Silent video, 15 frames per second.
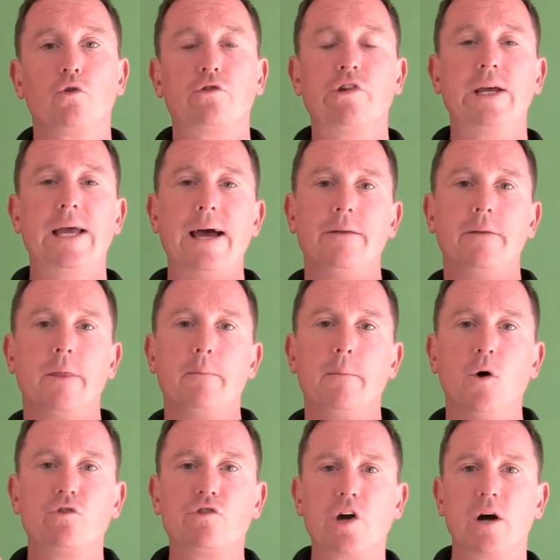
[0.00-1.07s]
also get the
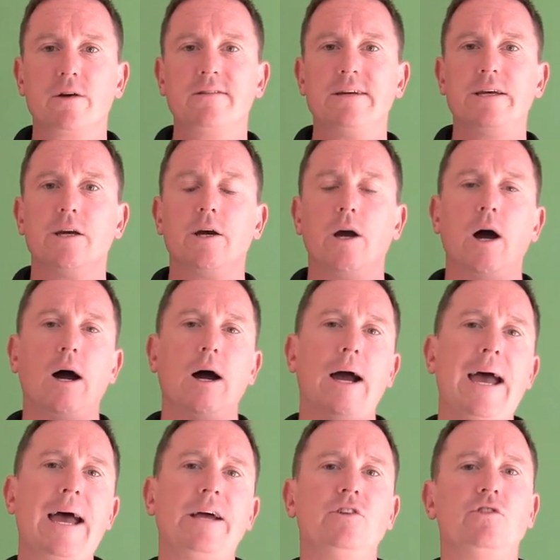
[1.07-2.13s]
most cutting
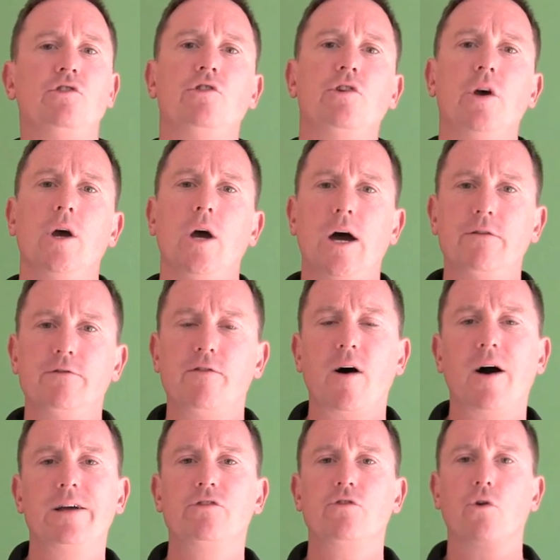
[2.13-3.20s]
edge
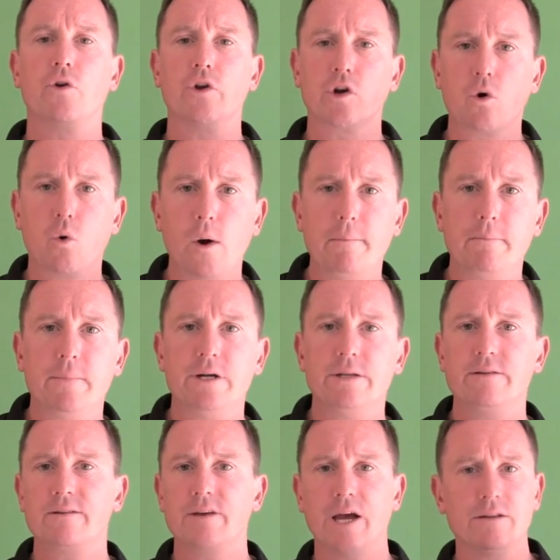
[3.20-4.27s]
advice on
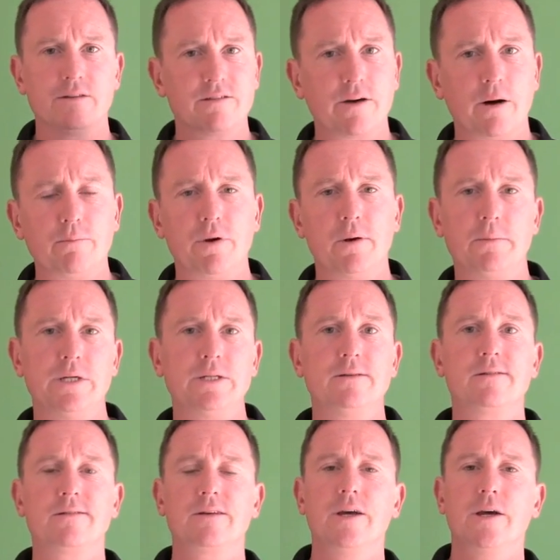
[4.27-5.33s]
equipment and
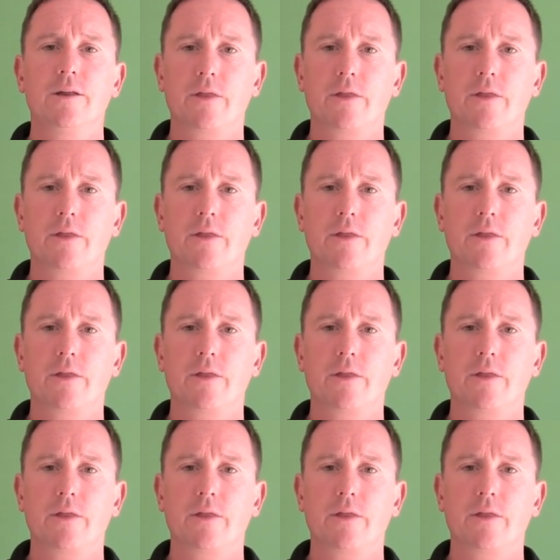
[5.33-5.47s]
supplements